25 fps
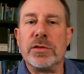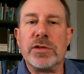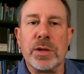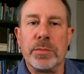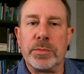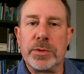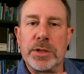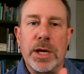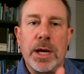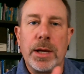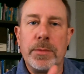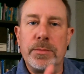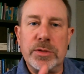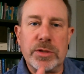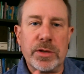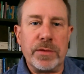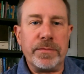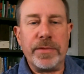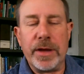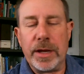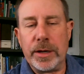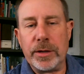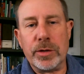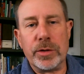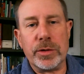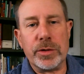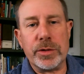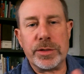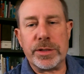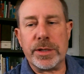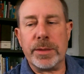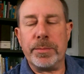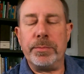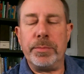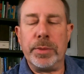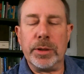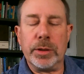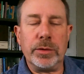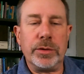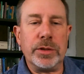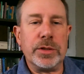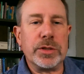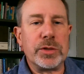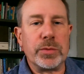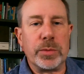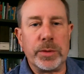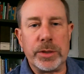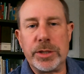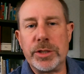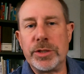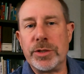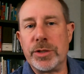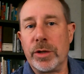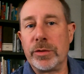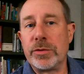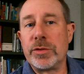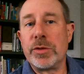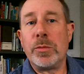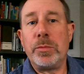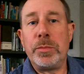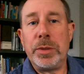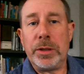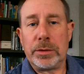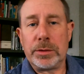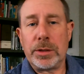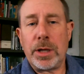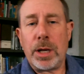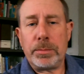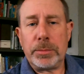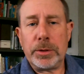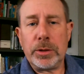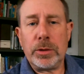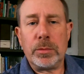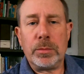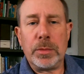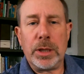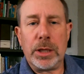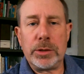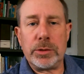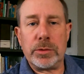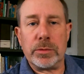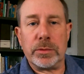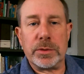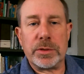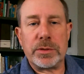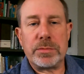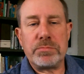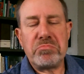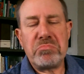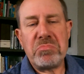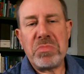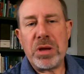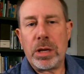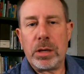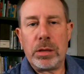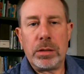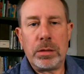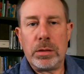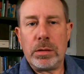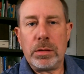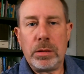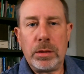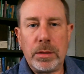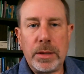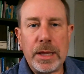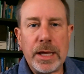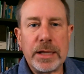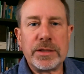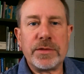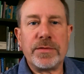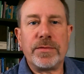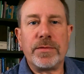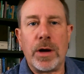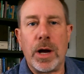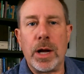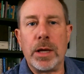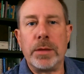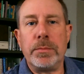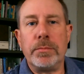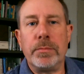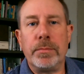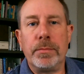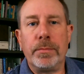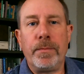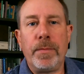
Sometimes the vendors that build the switches also build optical modules. That's fine.